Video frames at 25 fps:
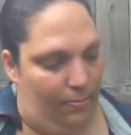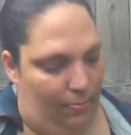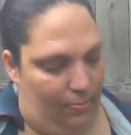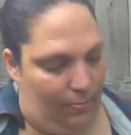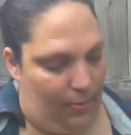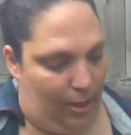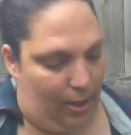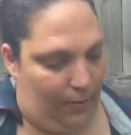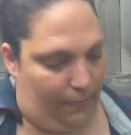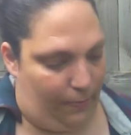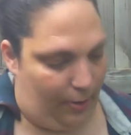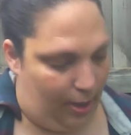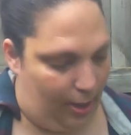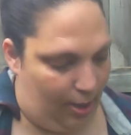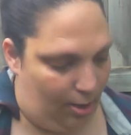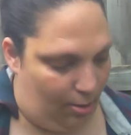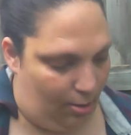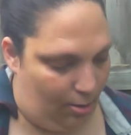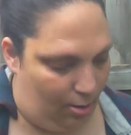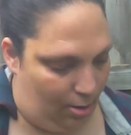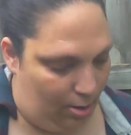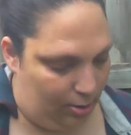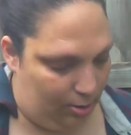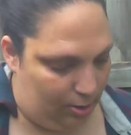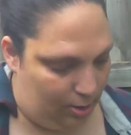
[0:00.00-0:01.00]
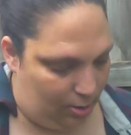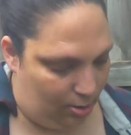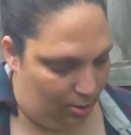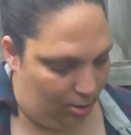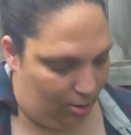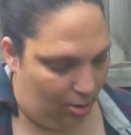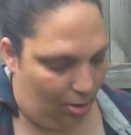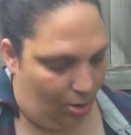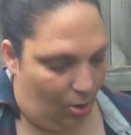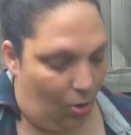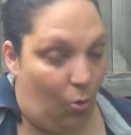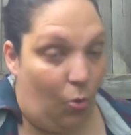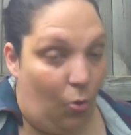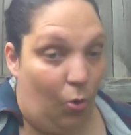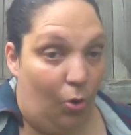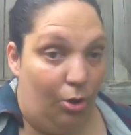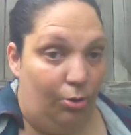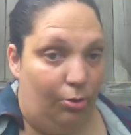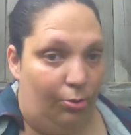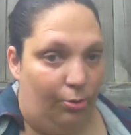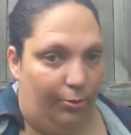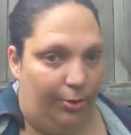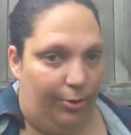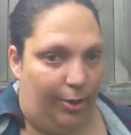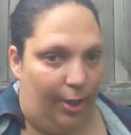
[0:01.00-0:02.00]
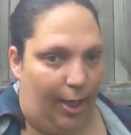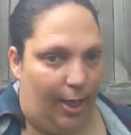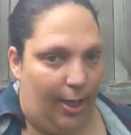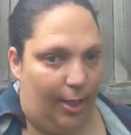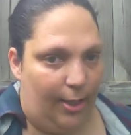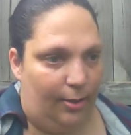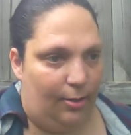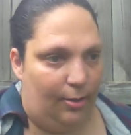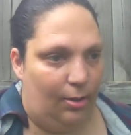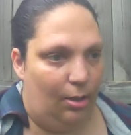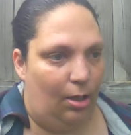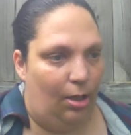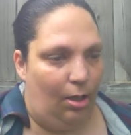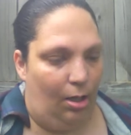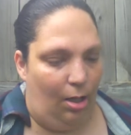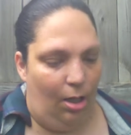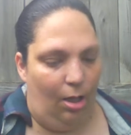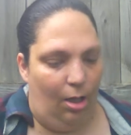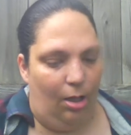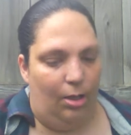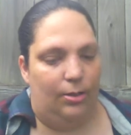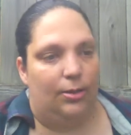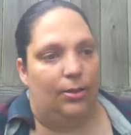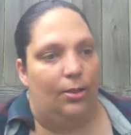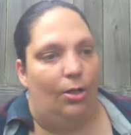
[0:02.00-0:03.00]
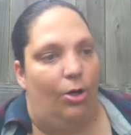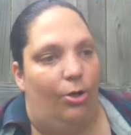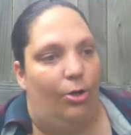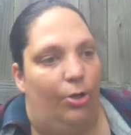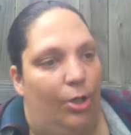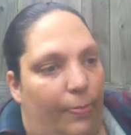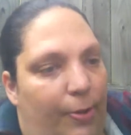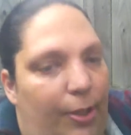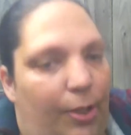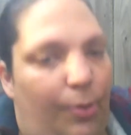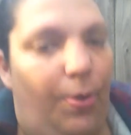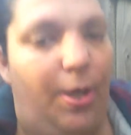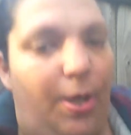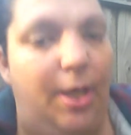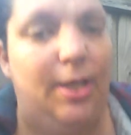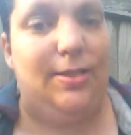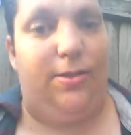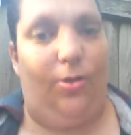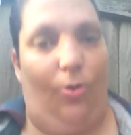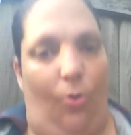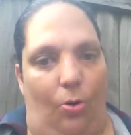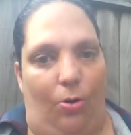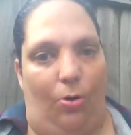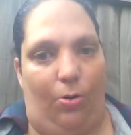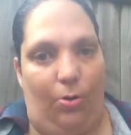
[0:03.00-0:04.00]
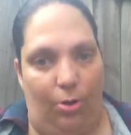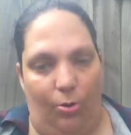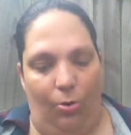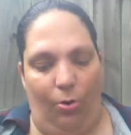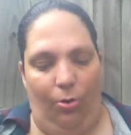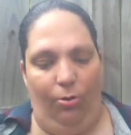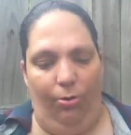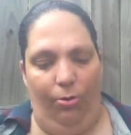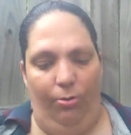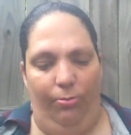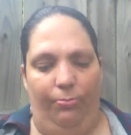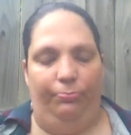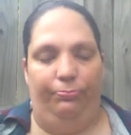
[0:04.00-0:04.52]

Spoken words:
Make Playing Cards Oracle deck. It's RWS Oracle.